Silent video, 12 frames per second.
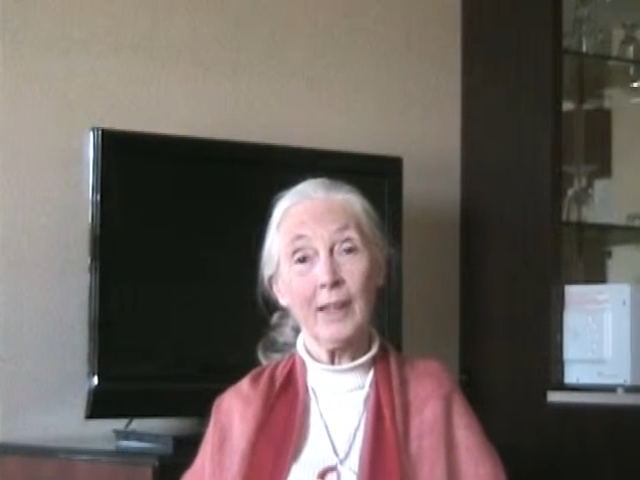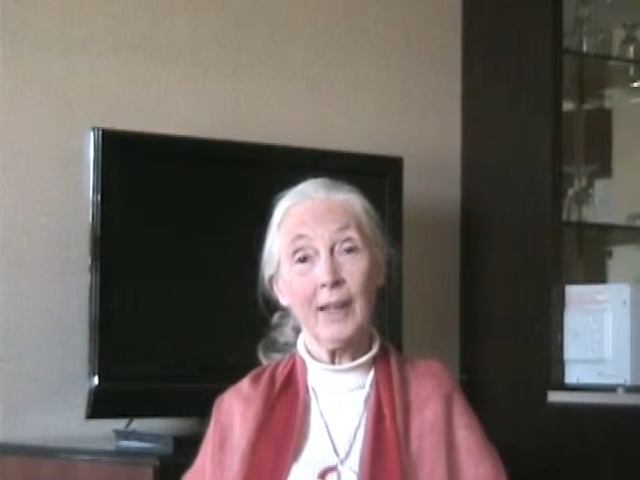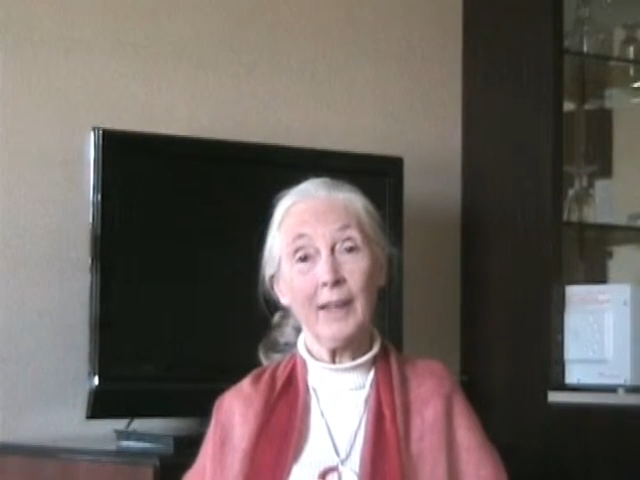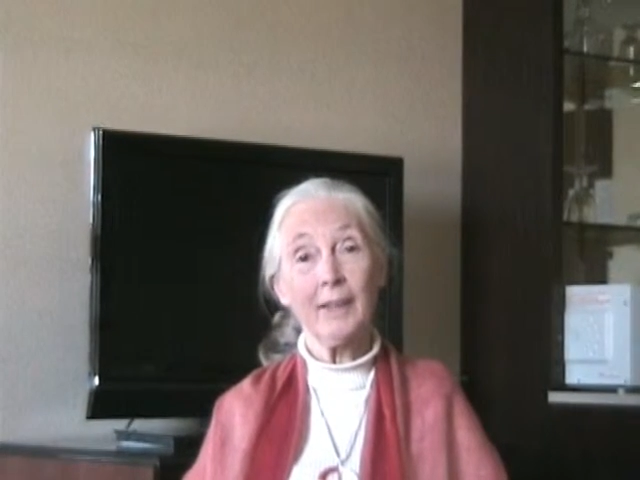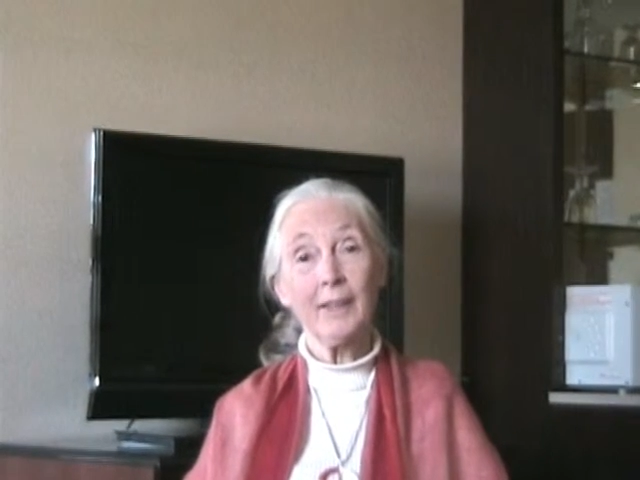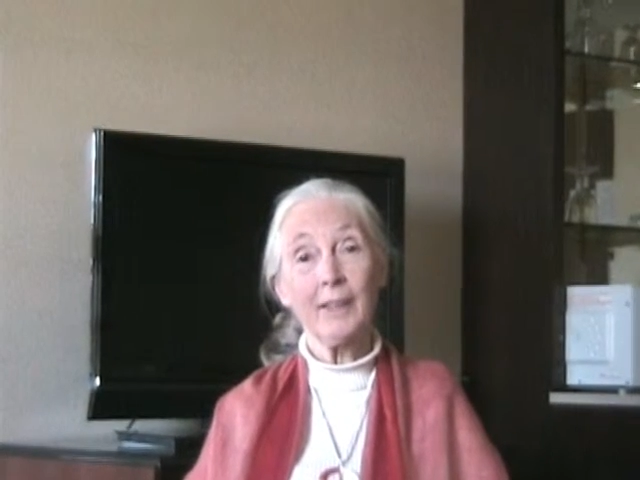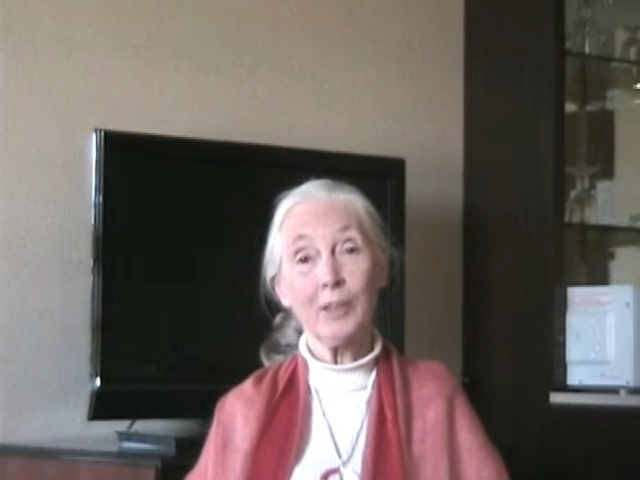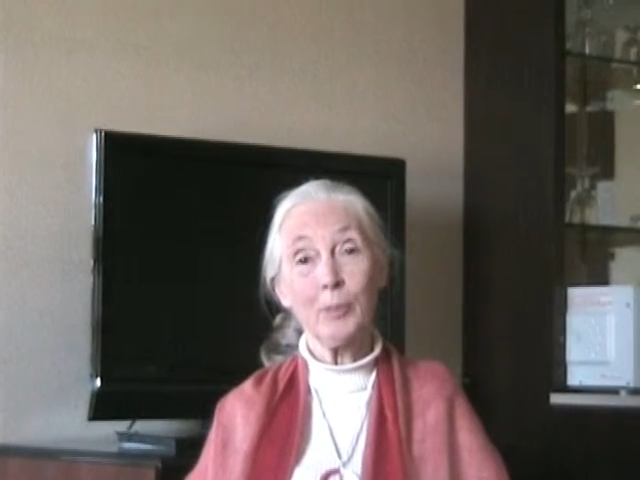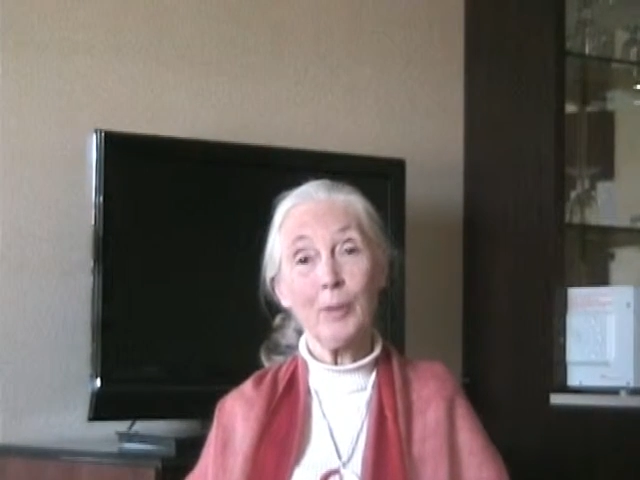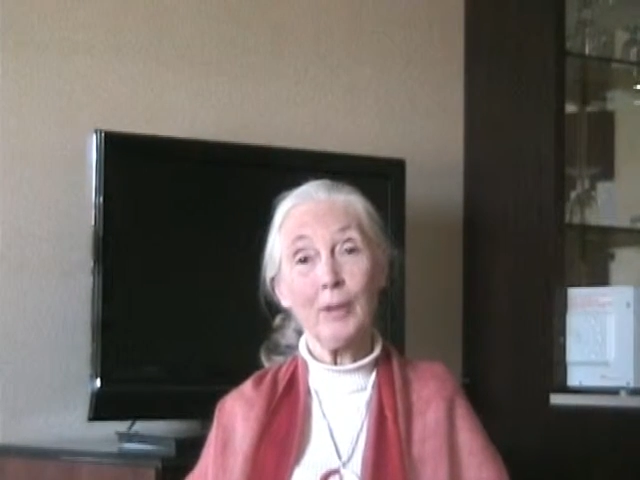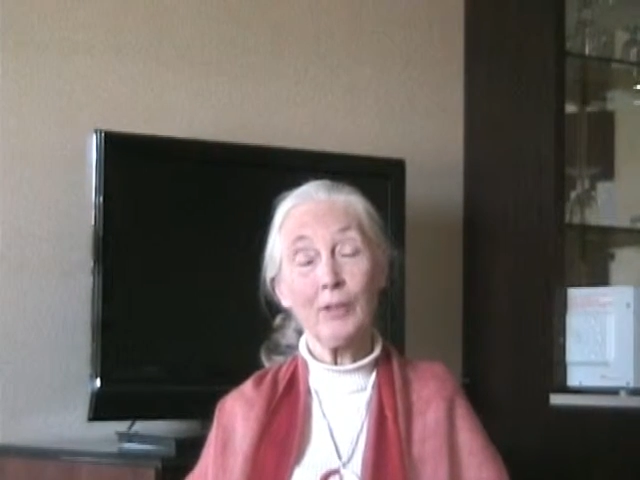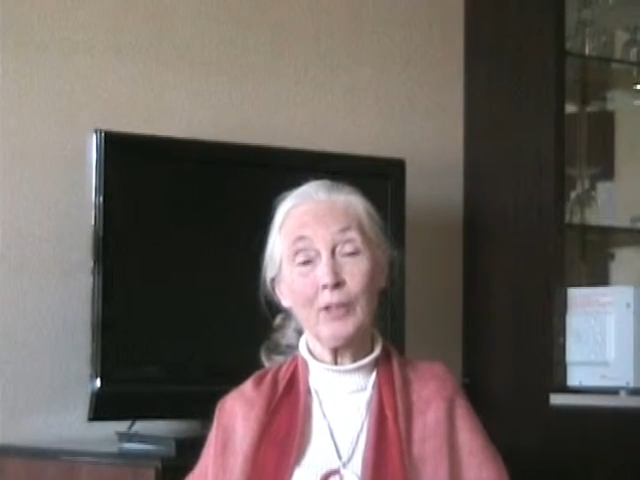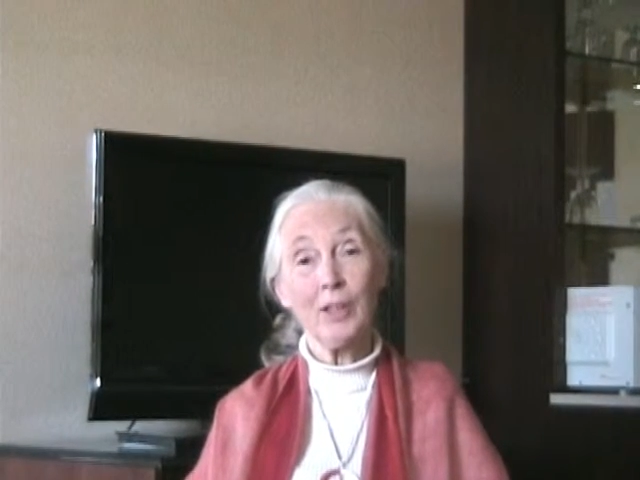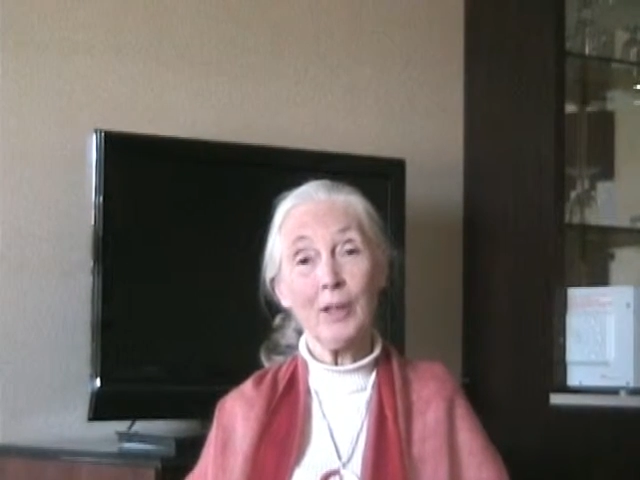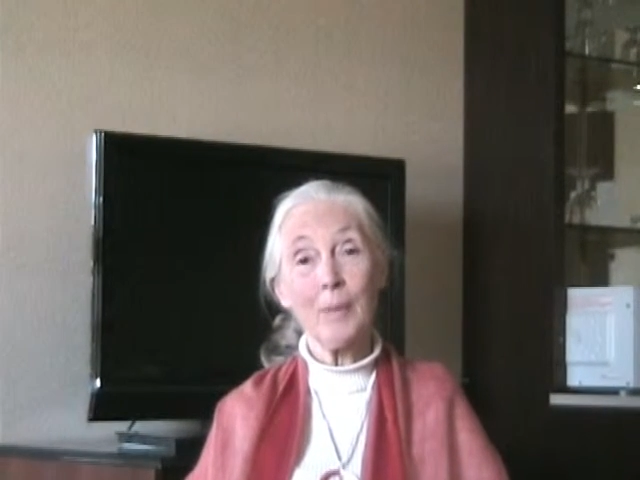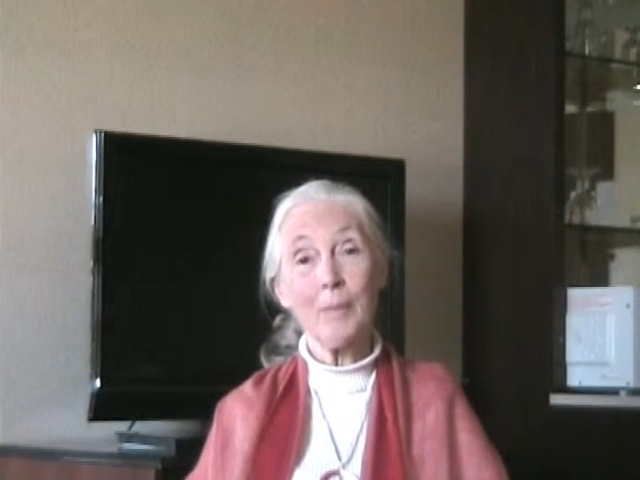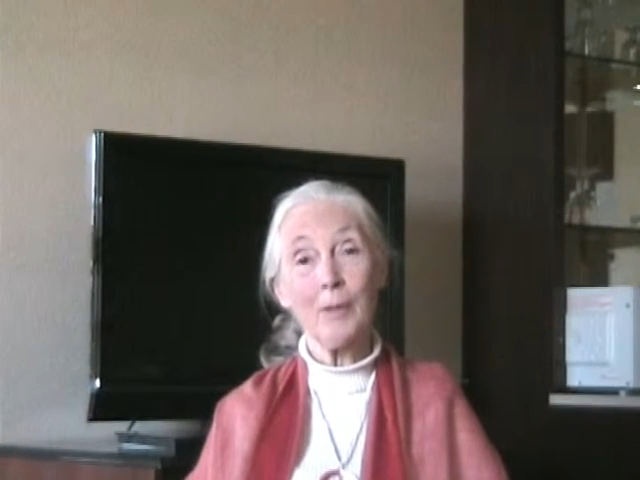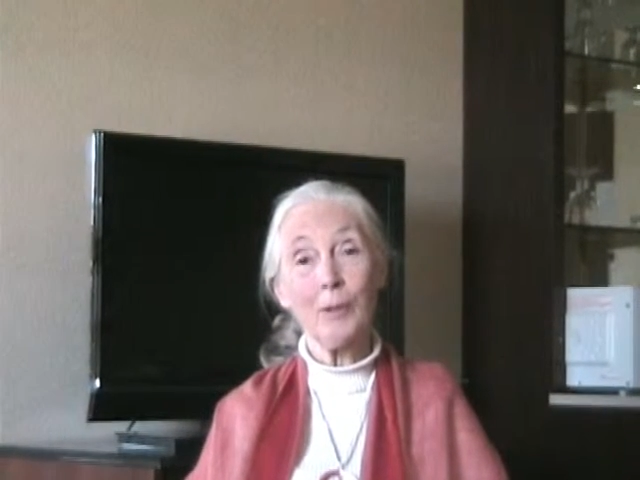And it's about
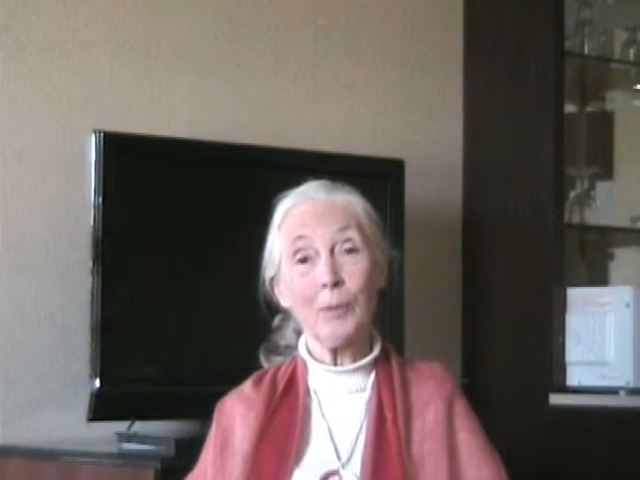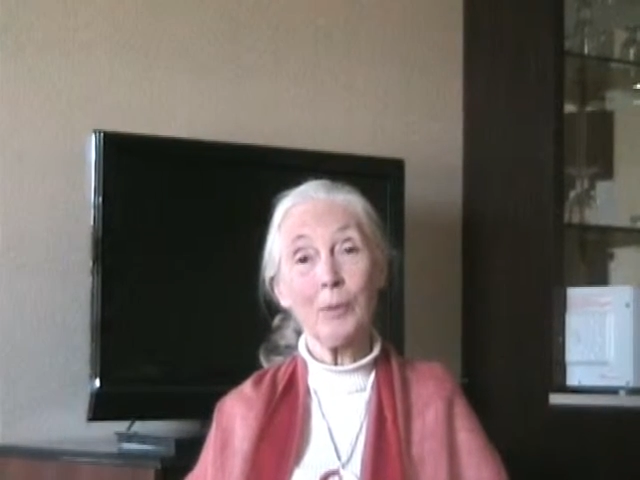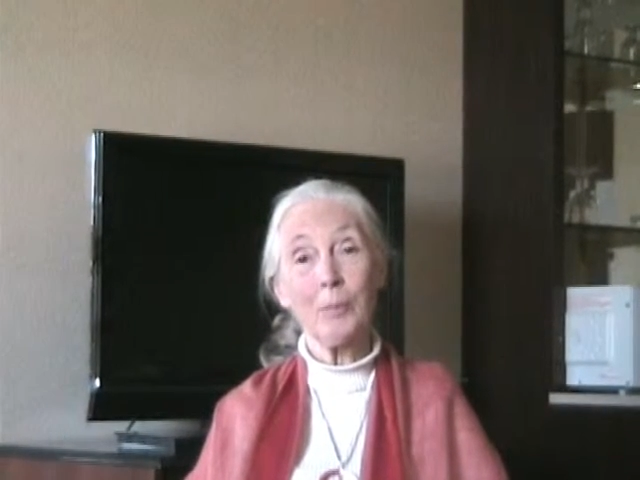time that we